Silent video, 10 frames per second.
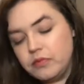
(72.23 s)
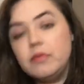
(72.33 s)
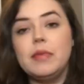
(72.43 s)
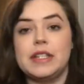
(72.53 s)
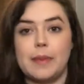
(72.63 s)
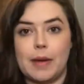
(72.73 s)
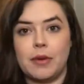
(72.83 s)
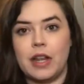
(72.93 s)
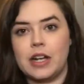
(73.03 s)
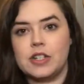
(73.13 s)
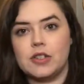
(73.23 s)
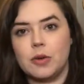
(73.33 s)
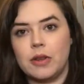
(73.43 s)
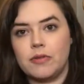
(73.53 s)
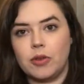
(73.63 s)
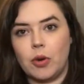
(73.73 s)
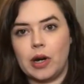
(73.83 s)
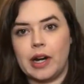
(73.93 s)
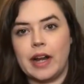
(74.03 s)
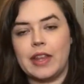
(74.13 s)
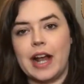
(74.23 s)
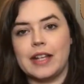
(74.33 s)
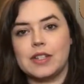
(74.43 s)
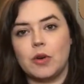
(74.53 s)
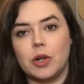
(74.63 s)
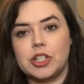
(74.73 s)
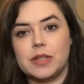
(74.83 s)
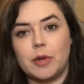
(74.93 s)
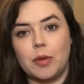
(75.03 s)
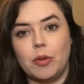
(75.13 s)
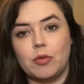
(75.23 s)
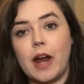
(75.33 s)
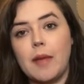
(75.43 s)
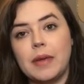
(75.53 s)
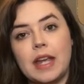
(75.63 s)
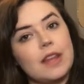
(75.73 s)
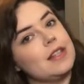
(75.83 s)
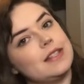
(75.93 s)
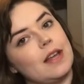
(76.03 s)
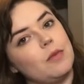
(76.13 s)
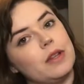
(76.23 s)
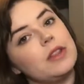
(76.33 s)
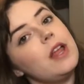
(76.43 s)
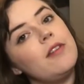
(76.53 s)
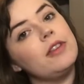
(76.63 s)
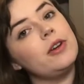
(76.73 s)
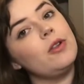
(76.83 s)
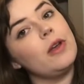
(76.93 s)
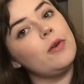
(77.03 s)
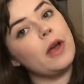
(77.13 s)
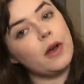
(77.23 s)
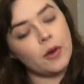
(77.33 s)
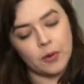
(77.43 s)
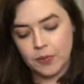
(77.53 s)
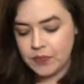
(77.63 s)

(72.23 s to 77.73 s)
piece of paper that I just threw on the floor, and then it has a gorgeous purple wrapping and the Scent With Love little logo.